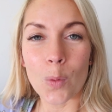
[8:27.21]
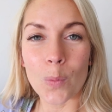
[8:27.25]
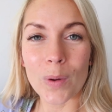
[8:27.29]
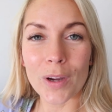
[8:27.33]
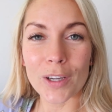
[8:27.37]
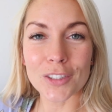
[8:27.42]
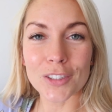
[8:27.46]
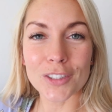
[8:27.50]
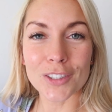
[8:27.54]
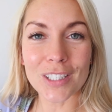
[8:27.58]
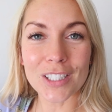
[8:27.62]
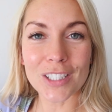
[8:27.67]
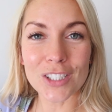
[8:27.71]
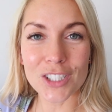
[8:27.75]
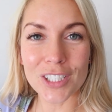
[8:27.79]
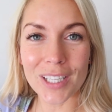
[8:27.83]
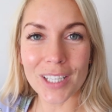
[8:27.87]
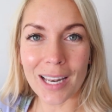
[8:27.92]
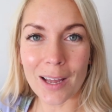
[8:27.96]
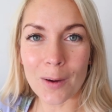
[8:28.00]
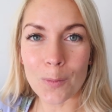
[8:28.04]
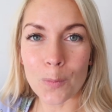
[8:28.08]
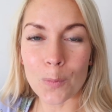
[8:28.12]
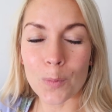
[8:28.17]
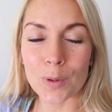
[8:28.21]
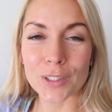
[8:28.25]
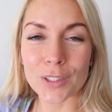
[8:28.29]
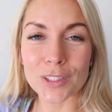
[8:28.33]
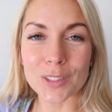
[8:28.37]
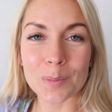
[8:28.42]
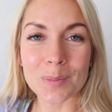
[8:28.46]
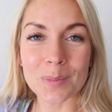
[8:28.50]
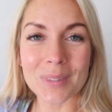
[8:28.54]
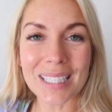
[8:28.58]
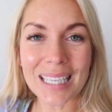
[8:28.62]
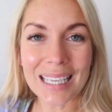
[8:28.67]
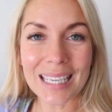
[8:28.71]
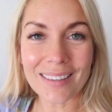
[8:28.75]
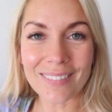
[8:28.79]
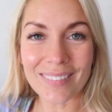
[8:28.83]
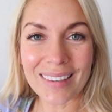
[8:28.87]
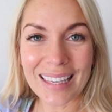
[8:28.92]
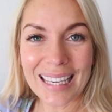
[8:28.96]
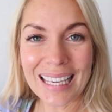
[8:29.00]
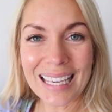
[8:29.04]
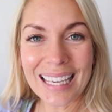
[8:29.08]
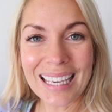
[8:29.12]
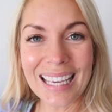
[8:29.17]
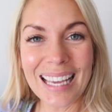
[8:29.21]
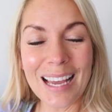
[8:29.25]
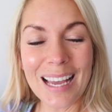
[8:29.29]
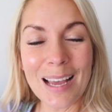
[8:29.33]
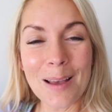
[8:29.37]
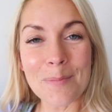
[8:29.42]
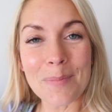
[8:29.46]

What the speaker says: We're just going to chill out and watch some TV.